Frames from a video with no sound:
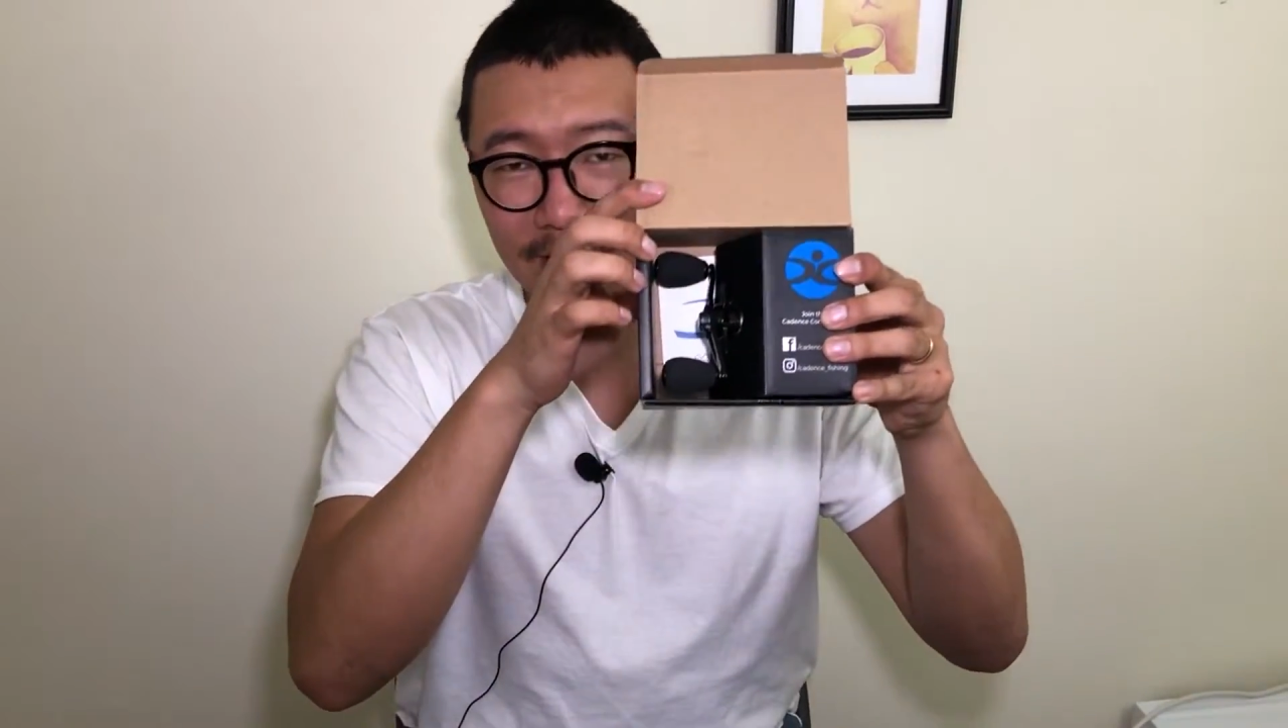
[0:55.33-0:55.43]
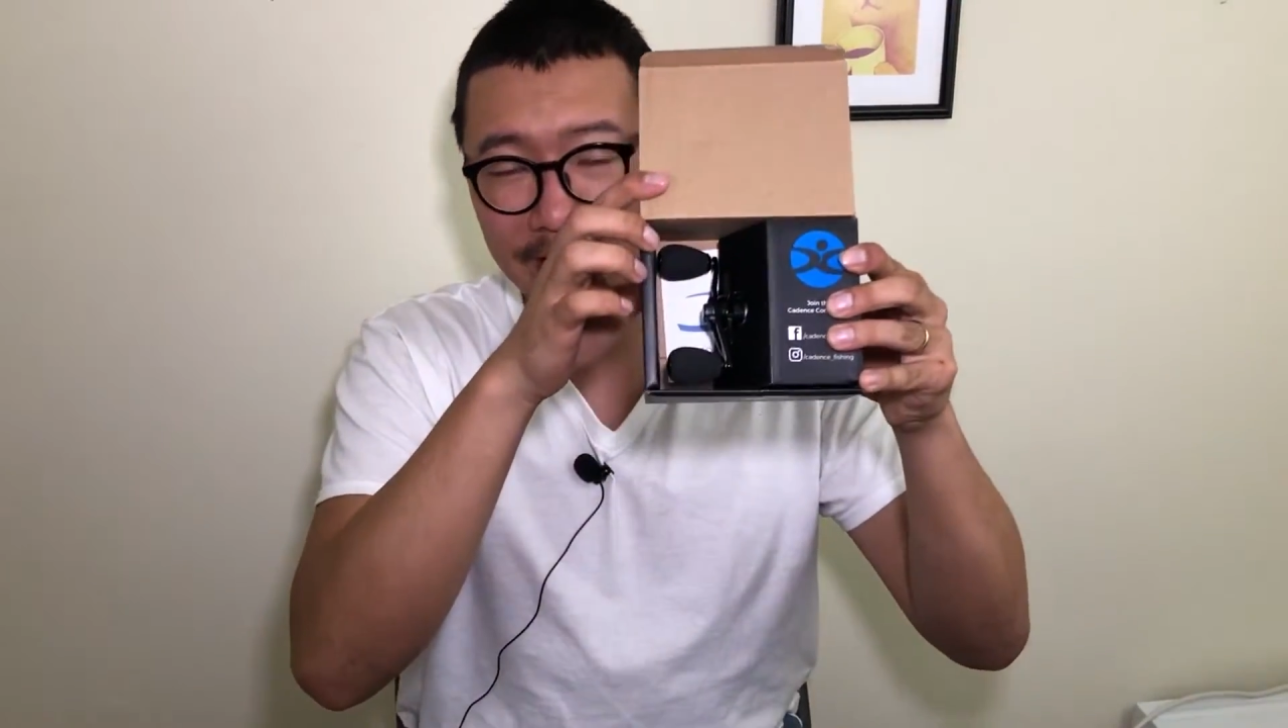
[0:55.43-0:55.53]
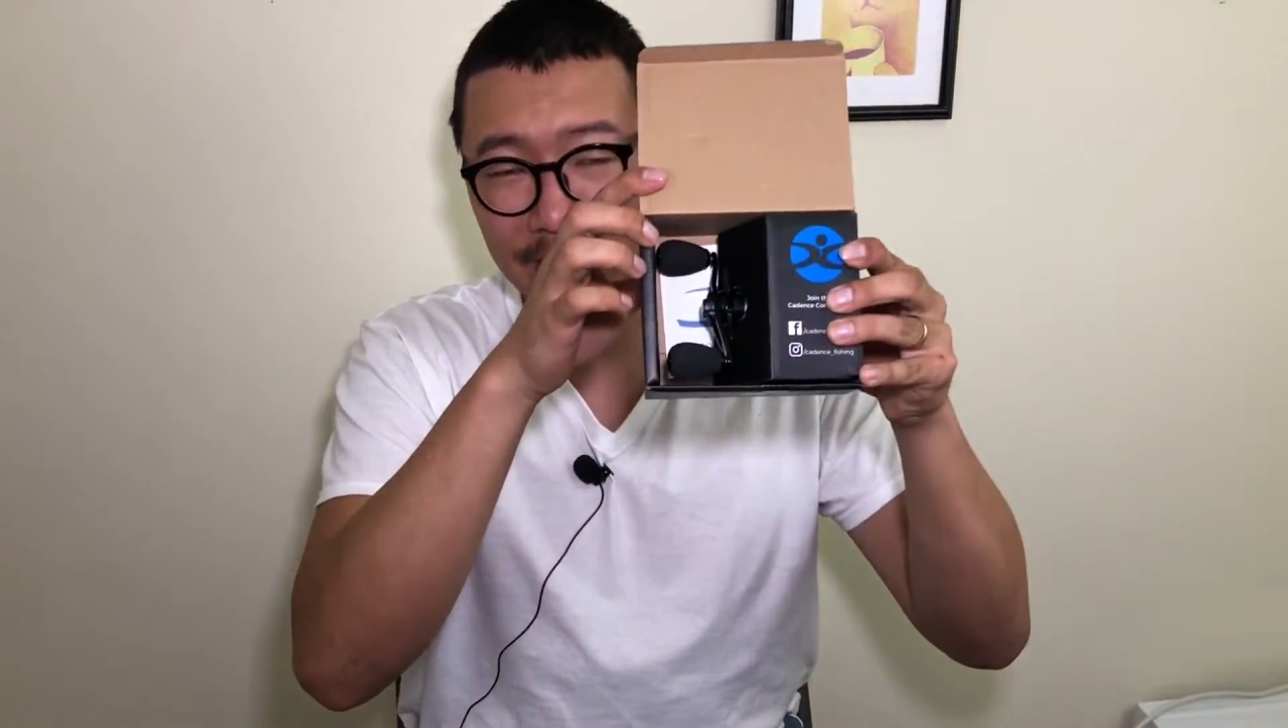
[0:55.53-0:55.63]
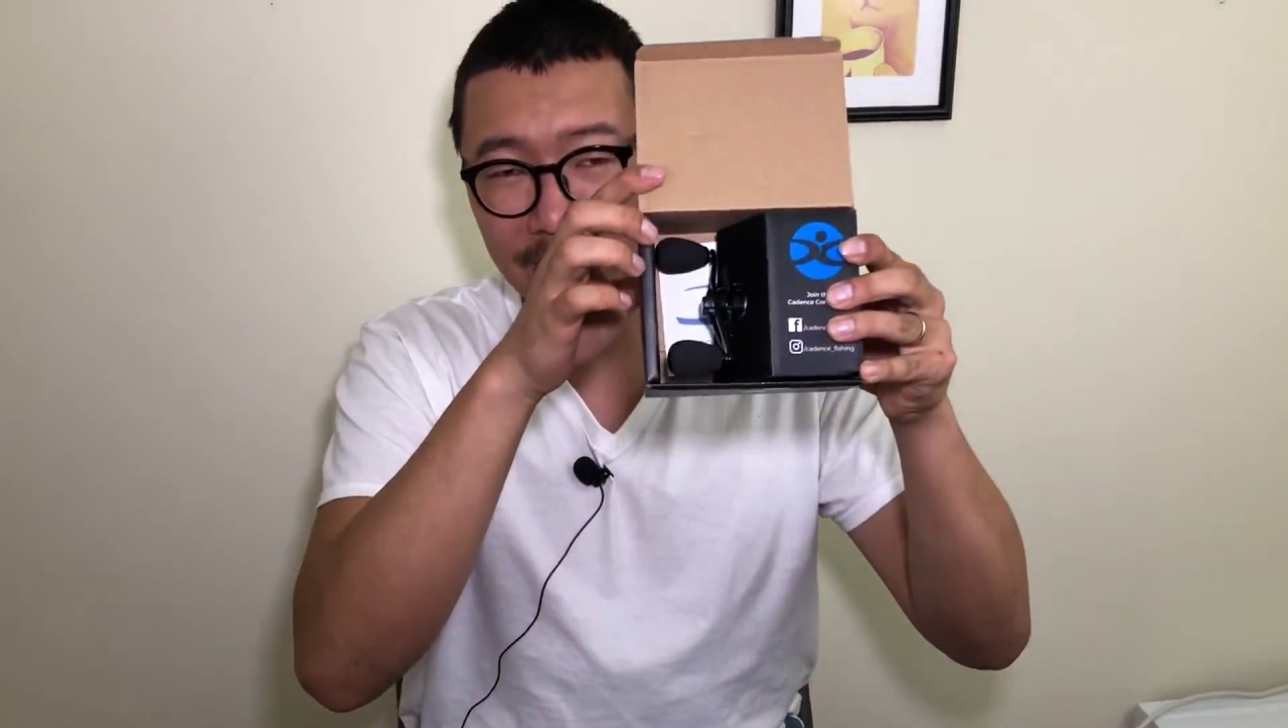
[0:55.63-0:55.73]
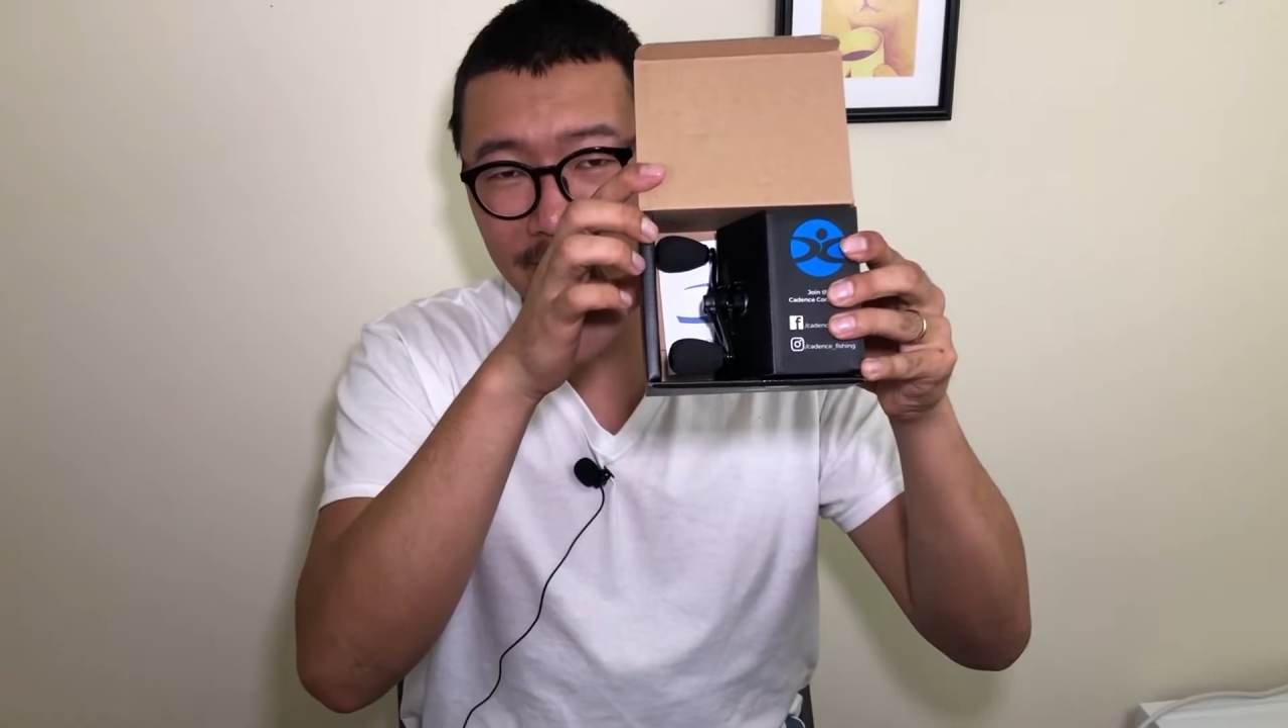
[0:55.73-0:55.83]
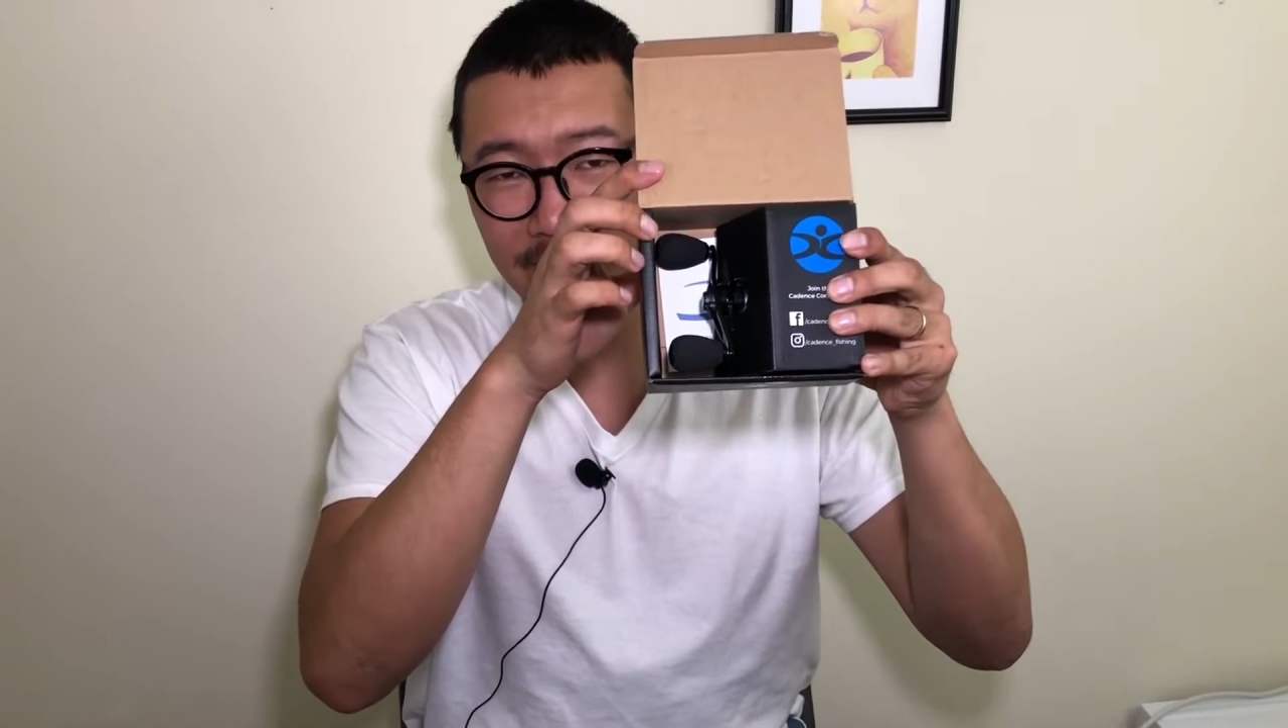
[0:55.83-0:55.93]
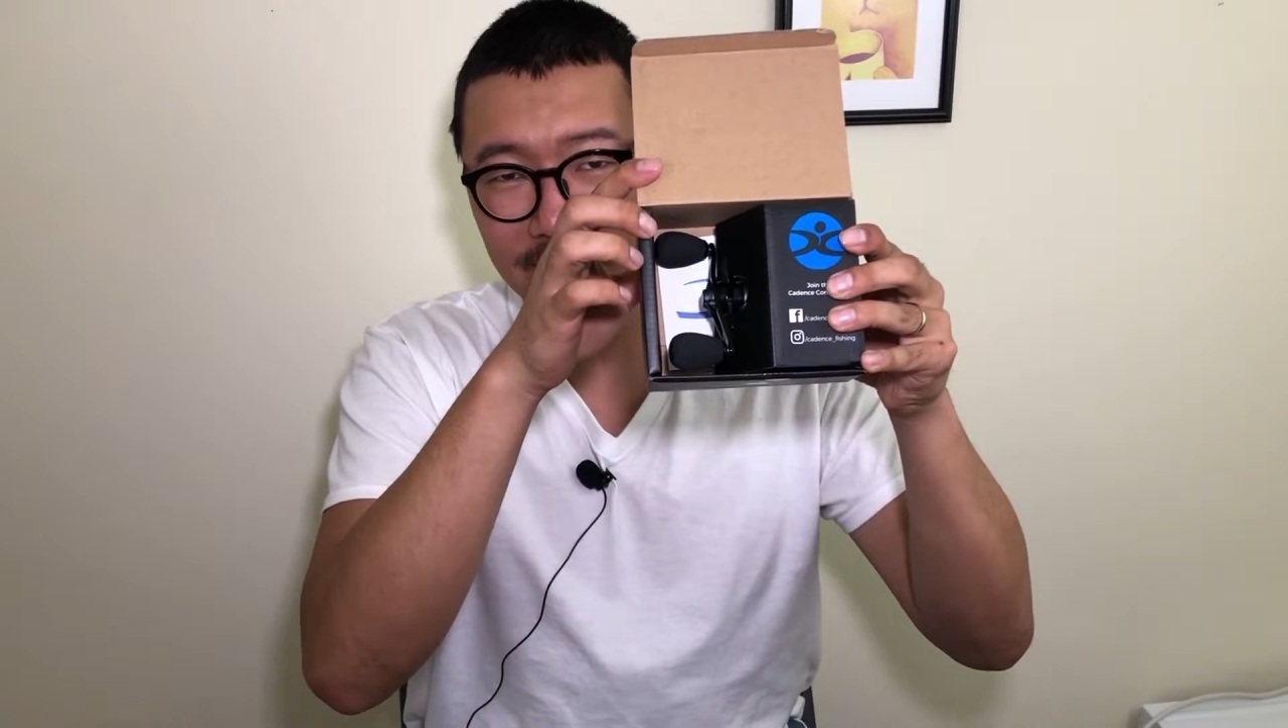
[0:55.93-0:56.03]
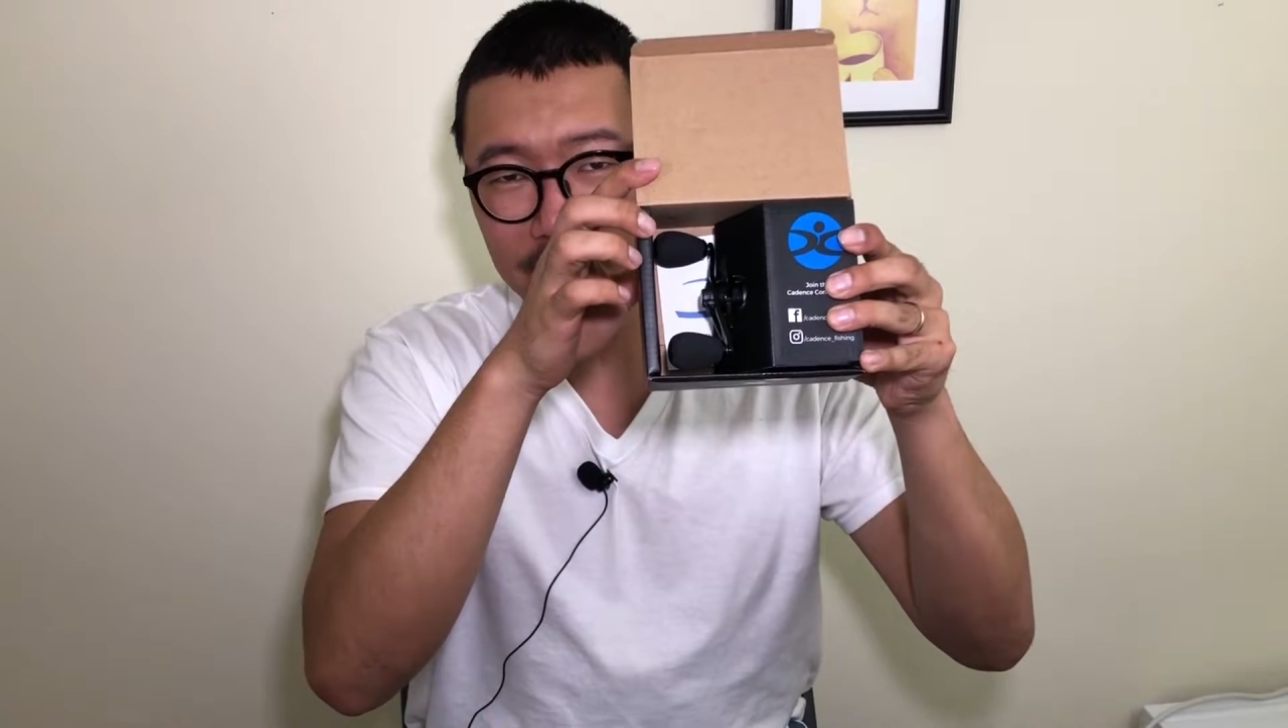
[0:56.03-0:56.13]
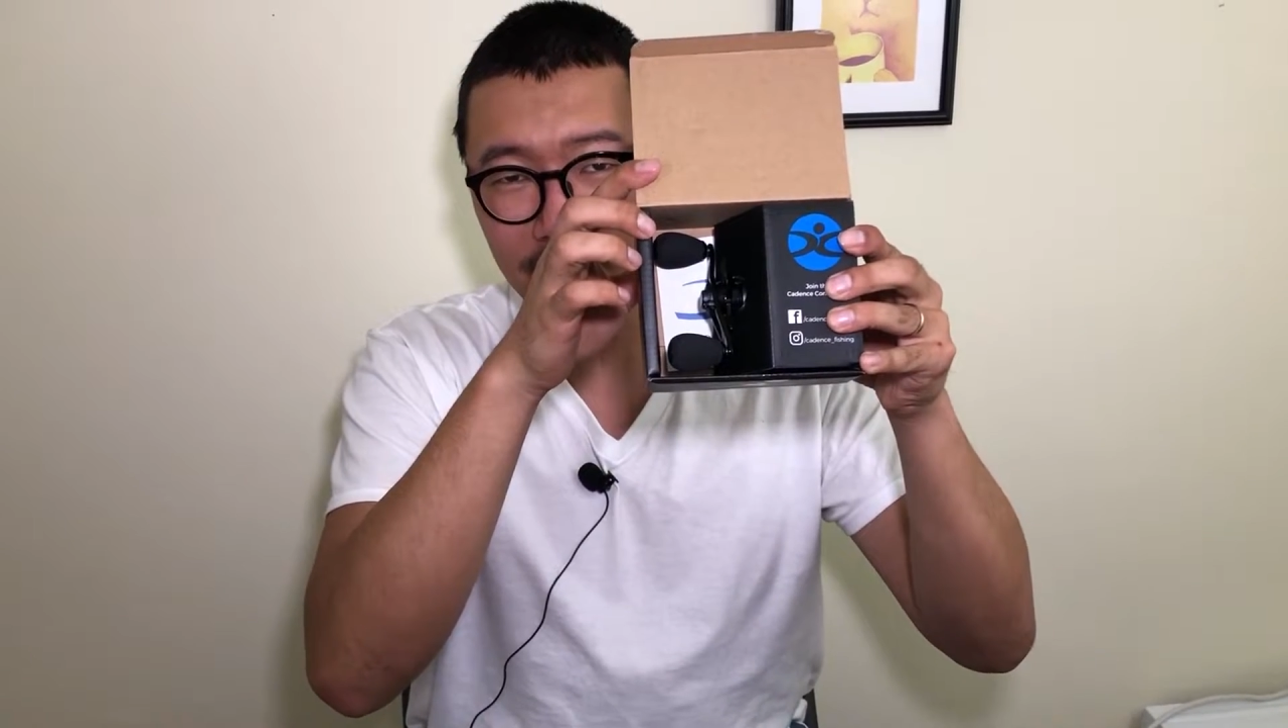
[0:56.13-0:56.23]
this